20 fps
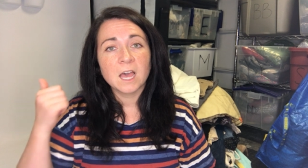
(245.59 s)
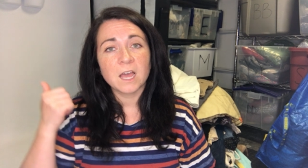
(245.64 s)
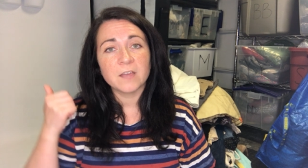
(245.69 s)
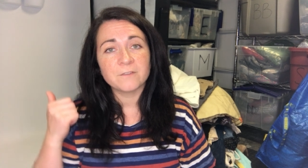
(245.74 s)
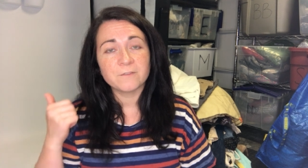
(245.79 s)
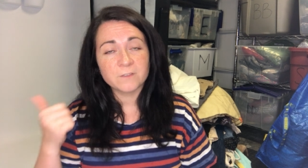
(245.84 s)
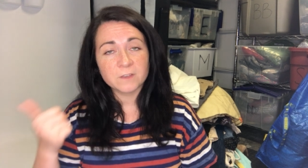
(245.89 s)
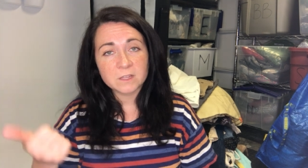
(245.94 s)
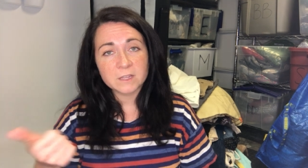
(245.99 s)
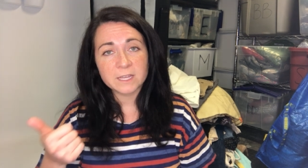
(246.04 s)

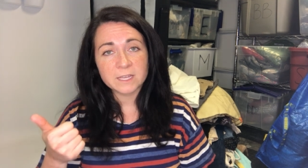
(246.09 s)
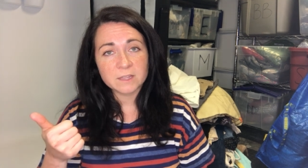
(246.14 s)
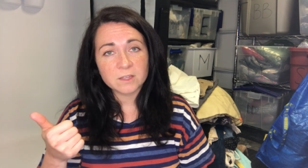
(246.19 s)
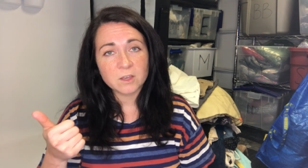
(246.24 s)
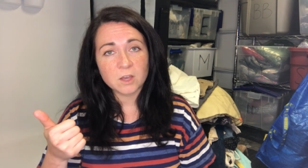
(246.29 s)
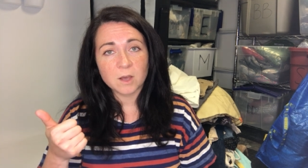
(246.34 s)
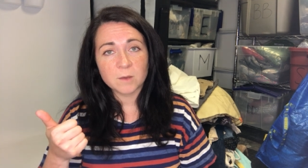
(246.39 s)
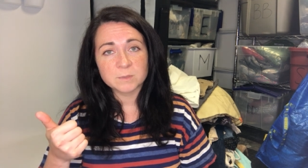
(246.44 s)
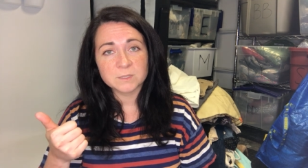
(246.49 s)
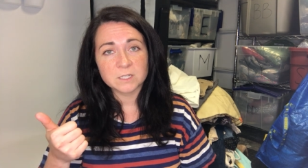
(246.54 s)
I feel like
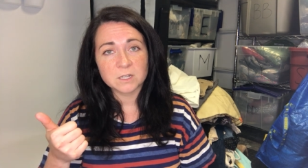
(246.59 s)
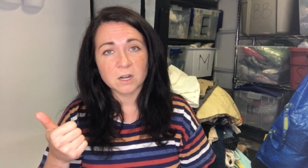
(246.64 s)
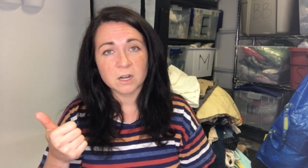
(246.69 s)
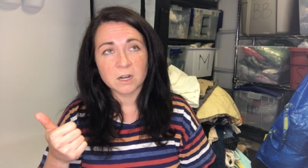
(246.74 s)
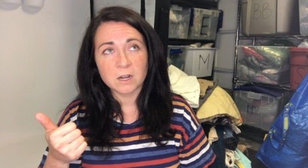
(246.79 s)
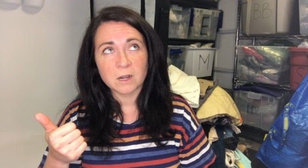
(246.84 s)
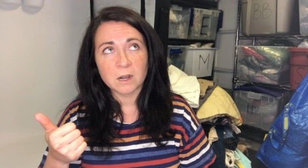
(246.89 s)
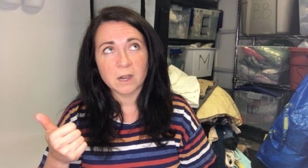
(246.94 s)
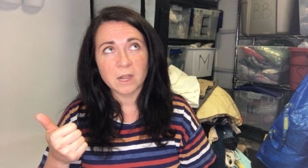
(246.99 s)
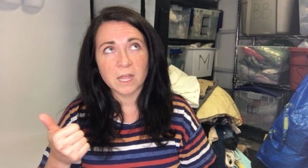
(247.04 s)
the comps
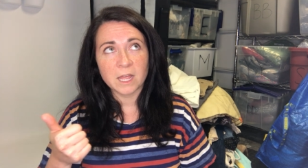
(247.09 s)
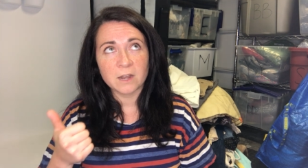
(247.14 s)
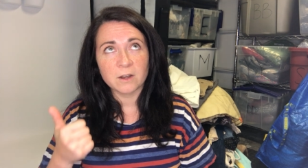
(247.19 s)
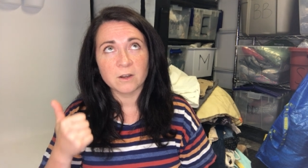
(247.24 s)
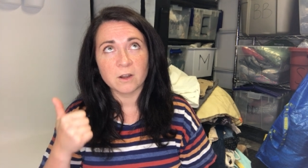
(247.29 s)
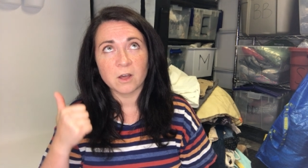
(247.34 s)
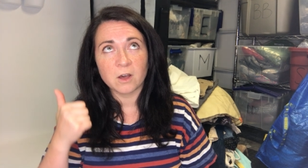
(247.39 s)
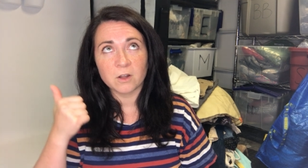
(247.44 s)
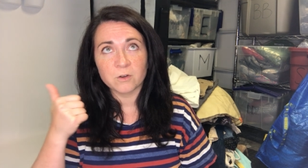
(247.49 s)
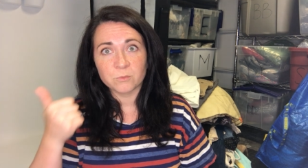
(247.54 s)
are
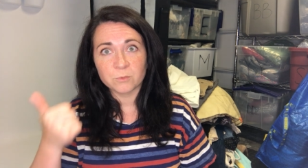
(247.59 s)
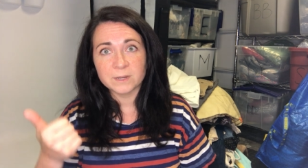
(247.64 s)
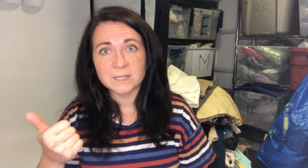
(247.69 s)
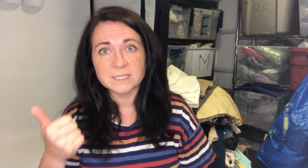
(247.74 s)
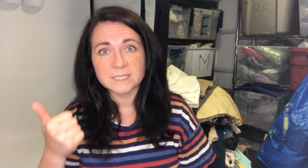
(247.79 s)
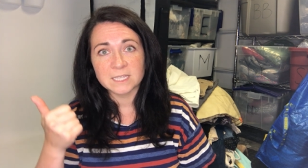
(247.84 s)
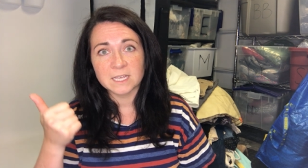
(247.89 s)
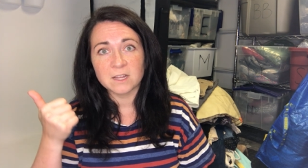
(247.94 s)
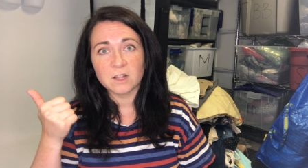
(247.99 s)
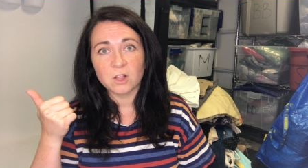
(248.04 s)
and on
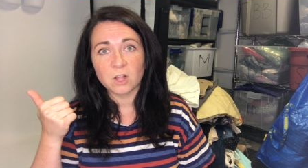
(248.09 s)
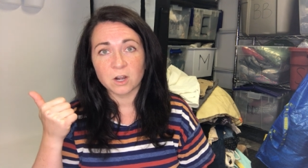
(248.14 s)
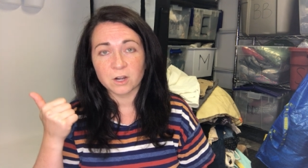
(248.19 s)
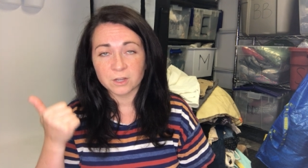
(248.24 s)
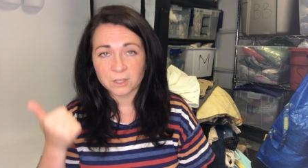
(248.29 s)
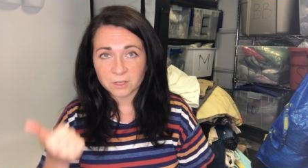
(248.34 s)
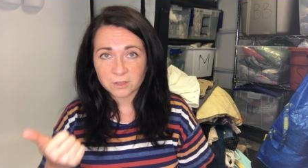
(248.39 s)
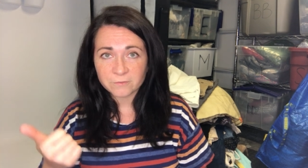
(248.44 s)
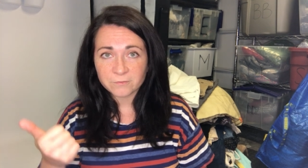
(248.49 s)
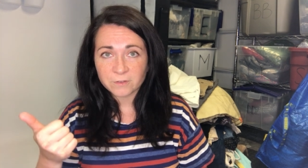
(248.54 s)
resale
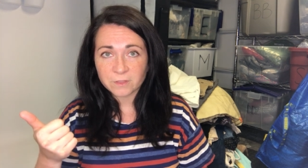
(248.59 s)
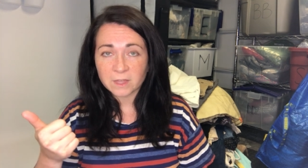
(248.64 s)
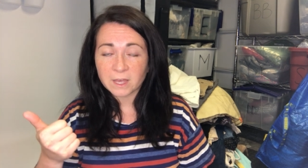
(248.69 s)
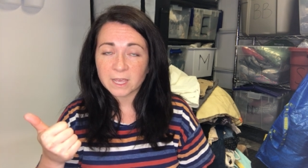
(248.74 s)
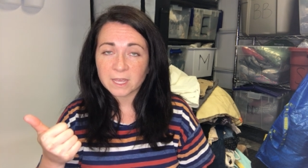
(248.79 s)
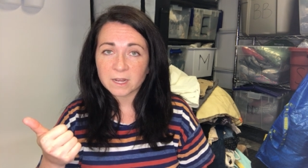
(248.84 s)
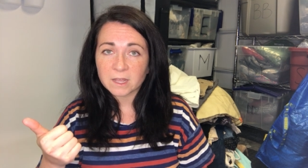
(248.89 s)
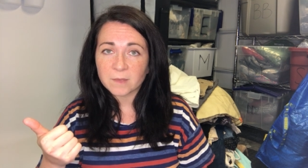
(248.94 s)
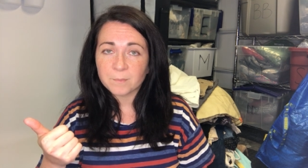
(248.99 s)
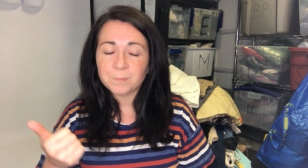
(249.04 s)
are good for the
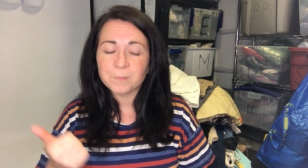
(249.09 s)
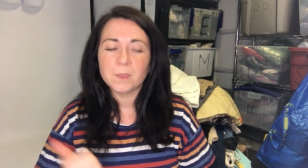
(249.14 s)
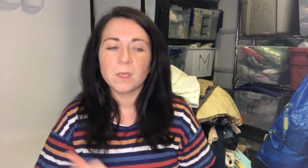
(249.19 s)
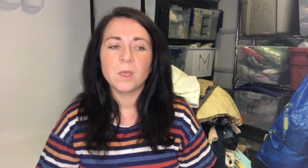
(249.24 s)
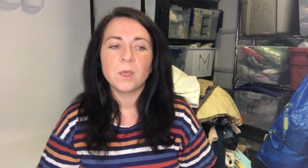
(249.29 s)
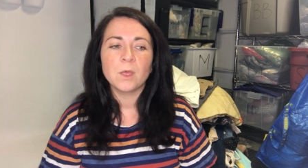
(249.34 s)
item,